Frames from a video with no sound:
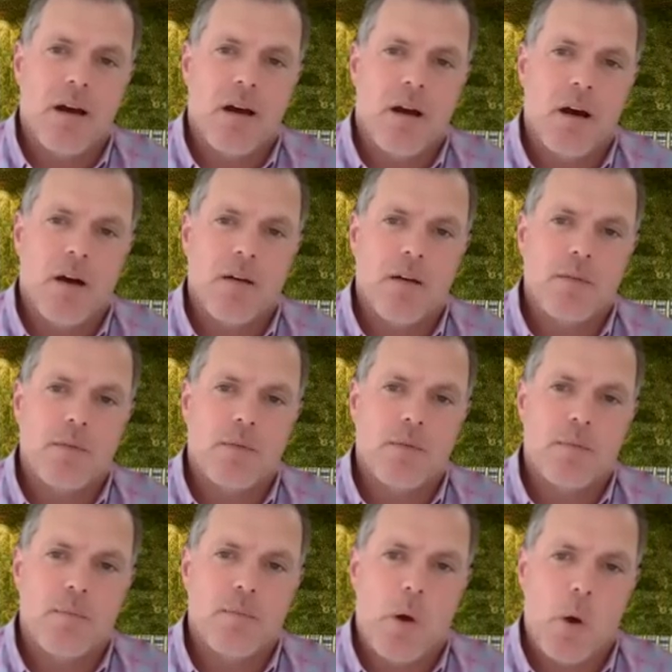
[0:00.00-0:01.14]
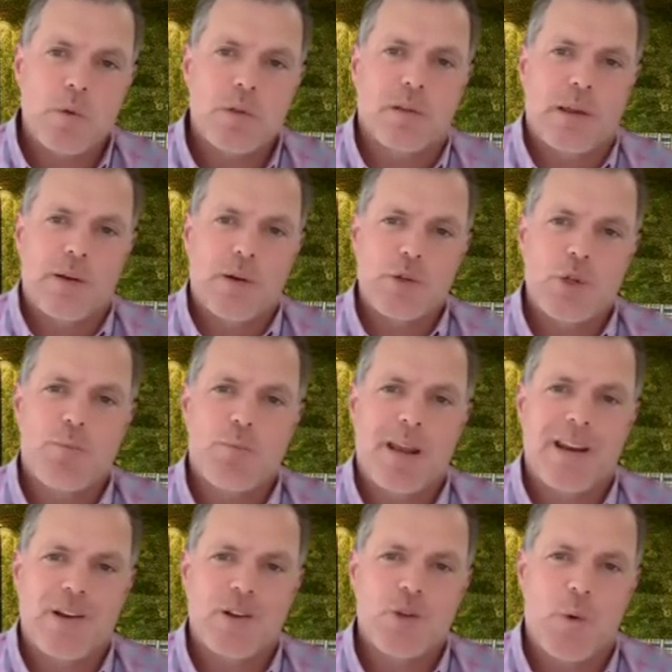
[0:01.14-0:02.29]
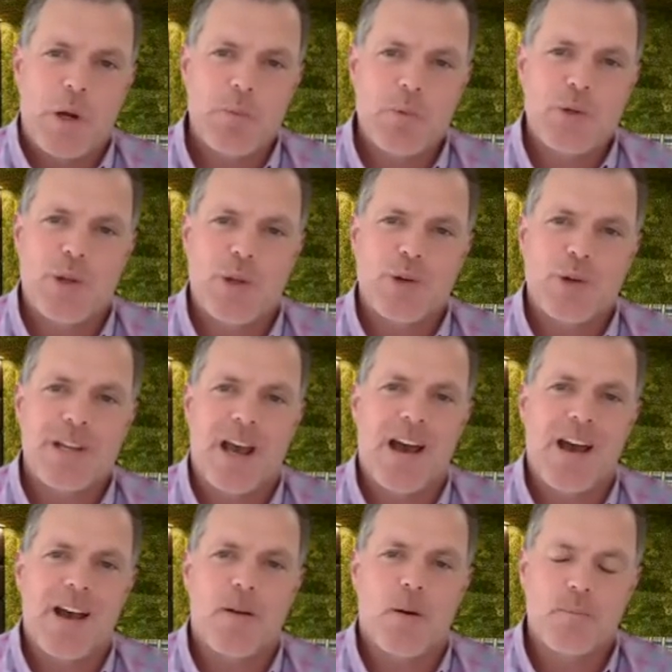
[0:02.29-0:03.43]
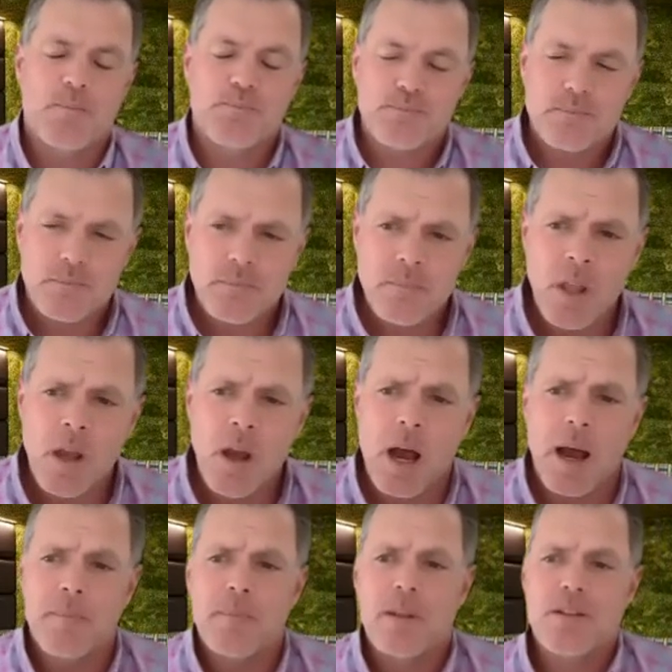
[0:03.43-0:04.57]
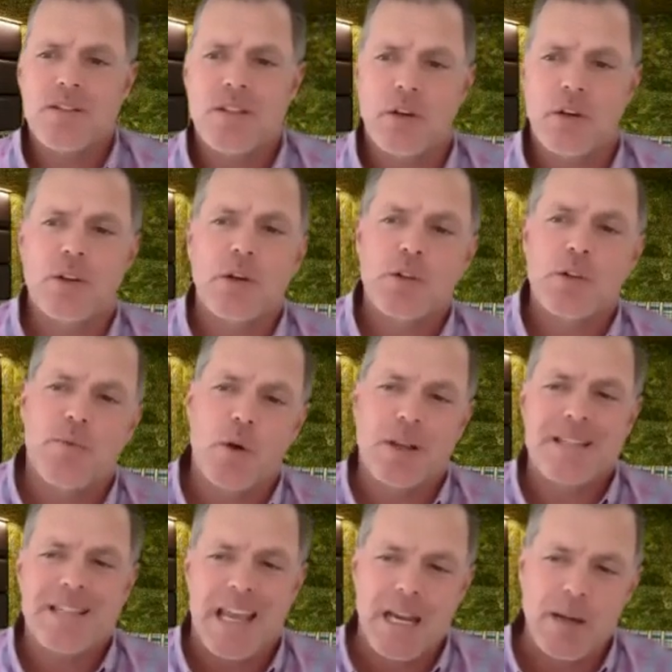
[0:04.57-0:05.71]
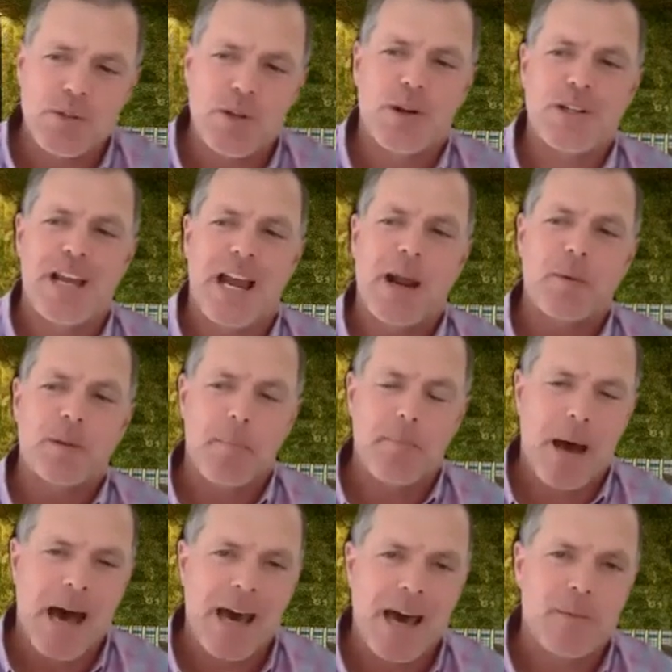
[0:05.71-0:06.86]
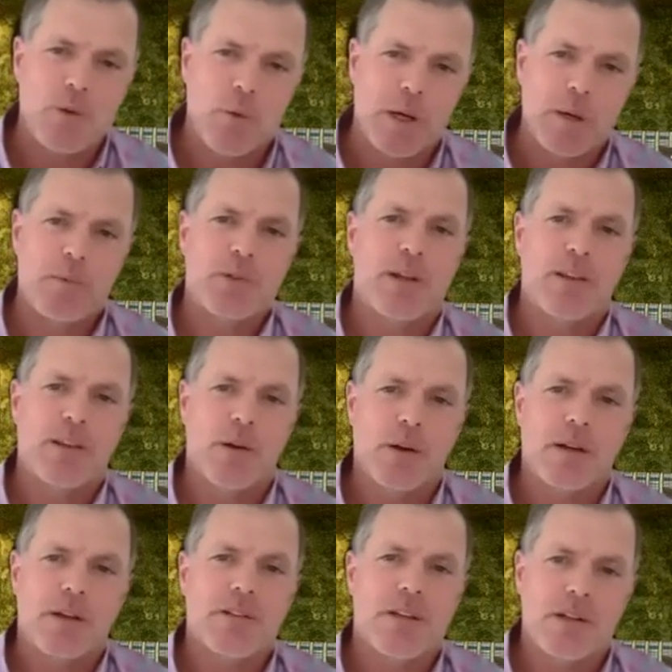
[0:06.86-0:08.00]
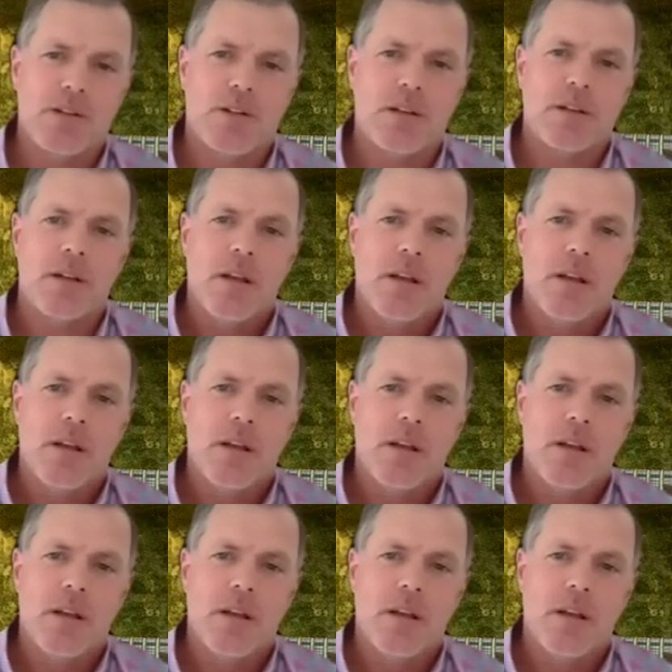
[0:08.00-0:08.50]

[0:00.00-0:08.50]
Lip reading: of most leaders are spending 20% of their time, or senior leaders focus 80% of their time with the bottom 20% of the organization.